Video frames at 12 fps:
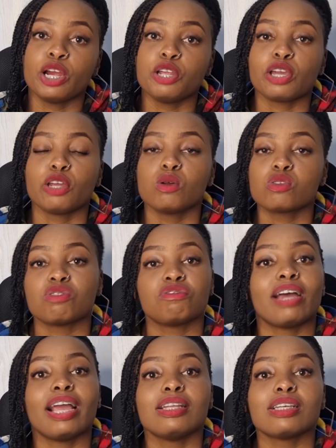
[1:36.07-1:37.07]
you can also
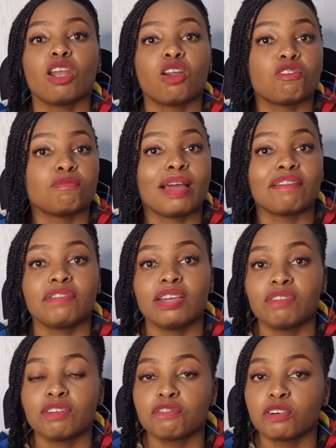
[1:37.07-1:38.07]
find a lot of my
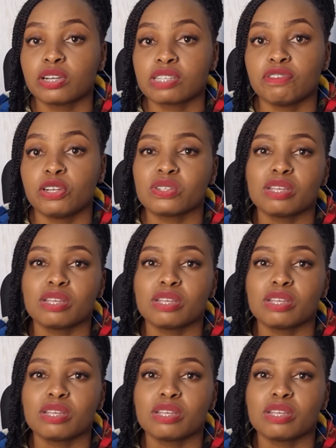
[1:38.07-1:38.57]
favorite Forex videos.